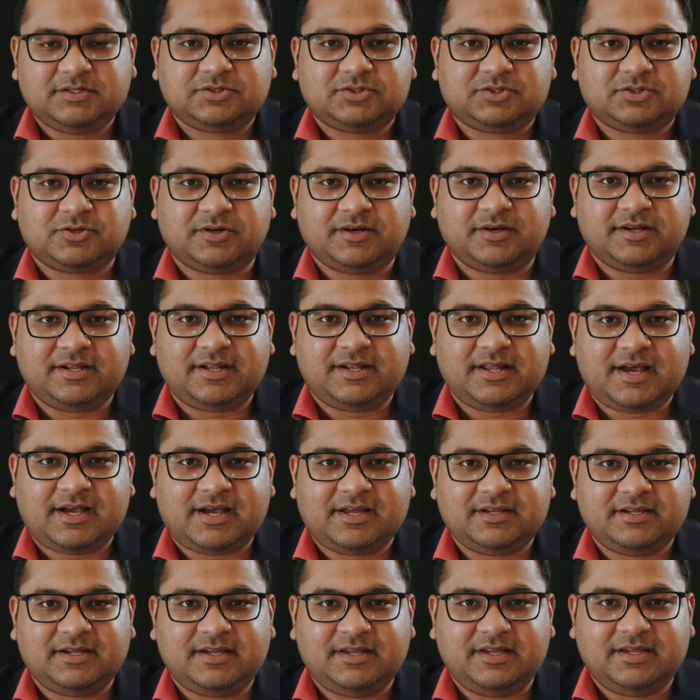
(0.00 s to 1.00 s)

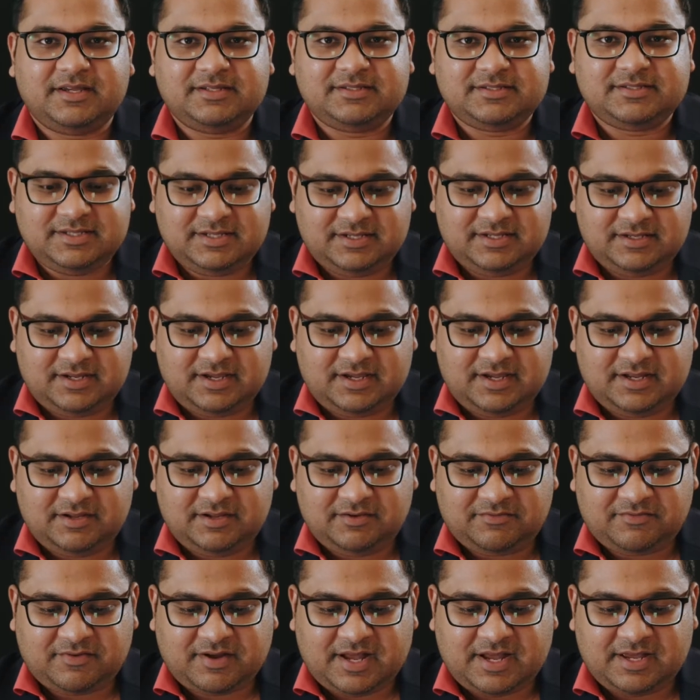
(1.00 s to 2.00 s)
Trinidad,
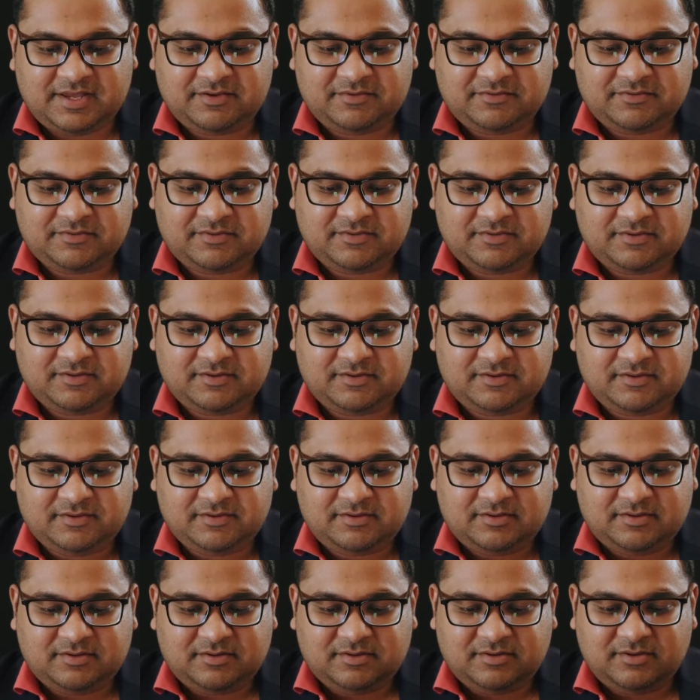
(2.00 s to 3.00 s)
1885.
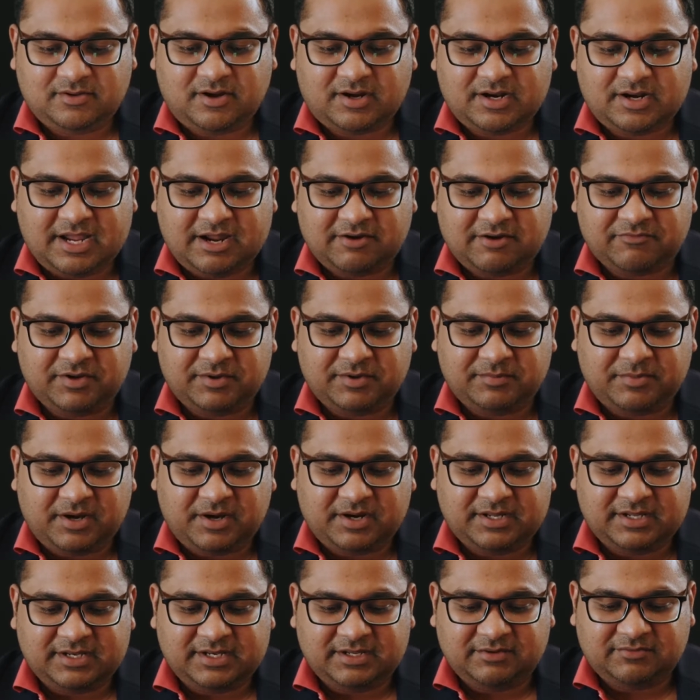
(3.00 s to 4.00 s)
Not
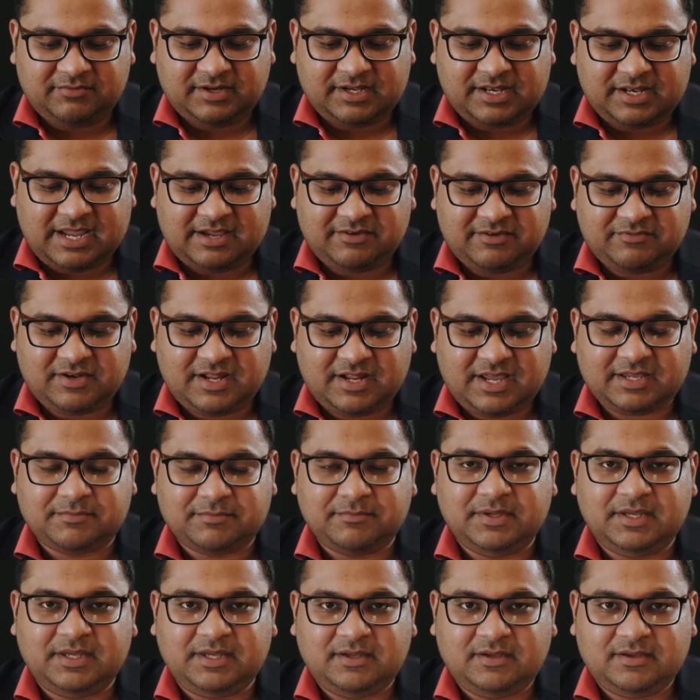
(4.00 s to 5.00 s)
everybody live a life like
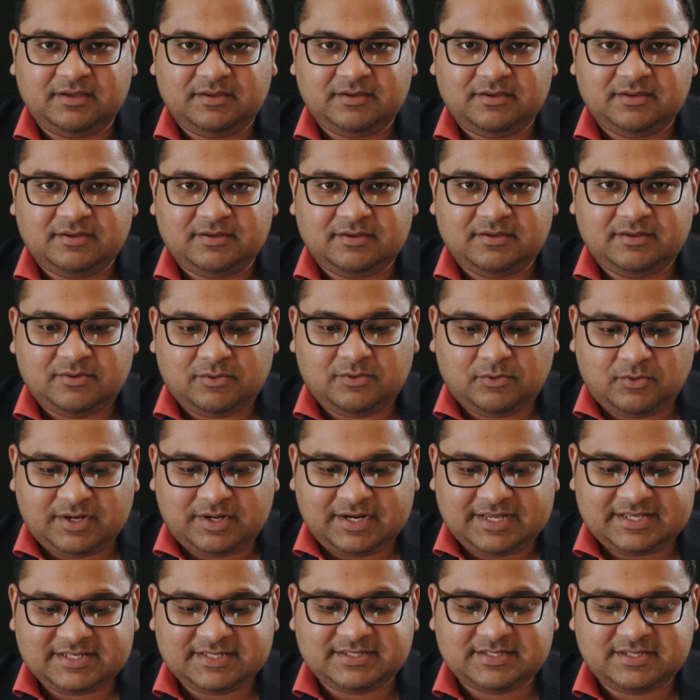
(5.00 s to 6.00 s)
me. When
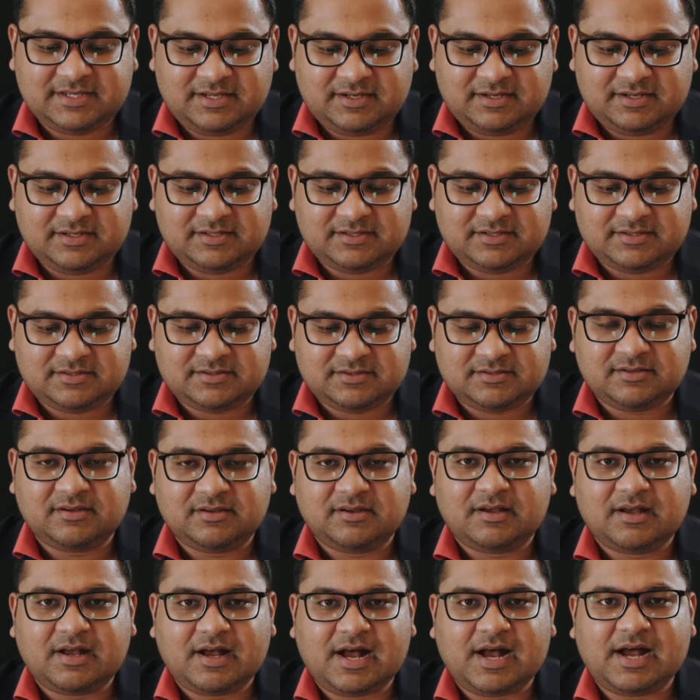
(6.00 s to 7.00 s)
I say this,
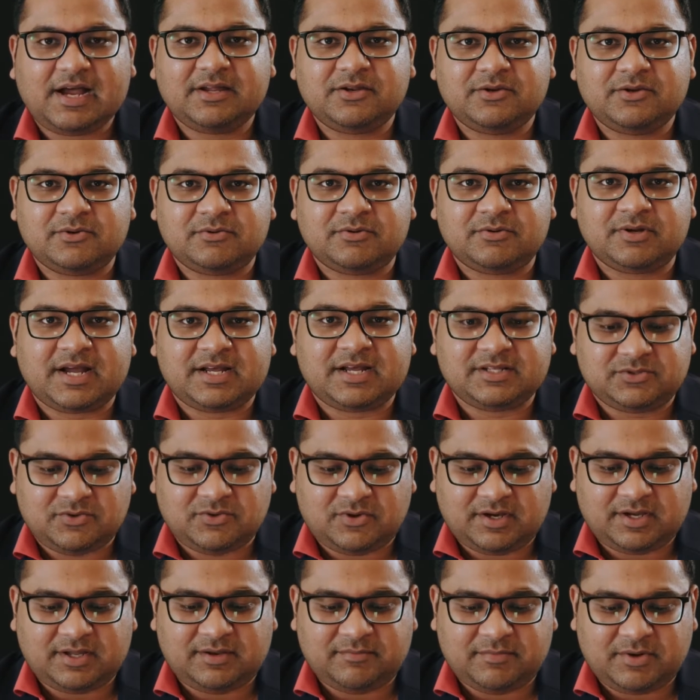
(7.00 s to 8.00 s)
I know what I'm
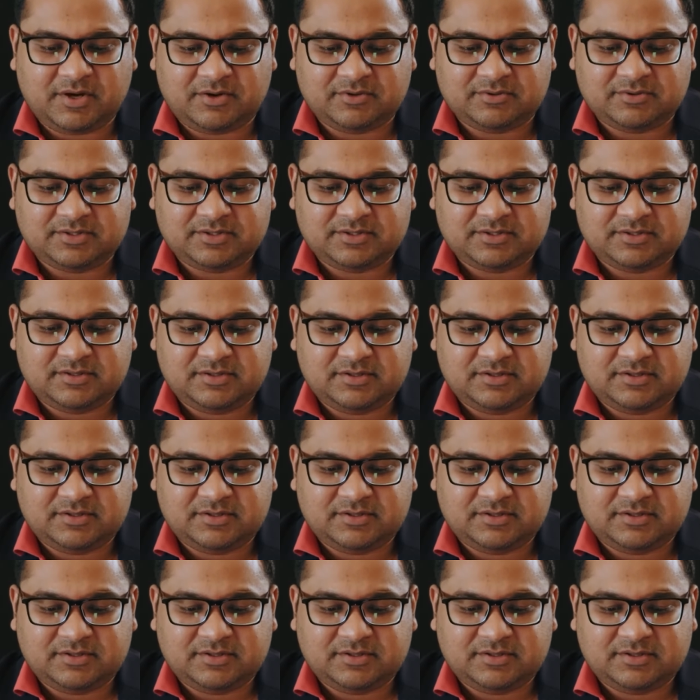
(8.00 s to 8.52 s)
talking about.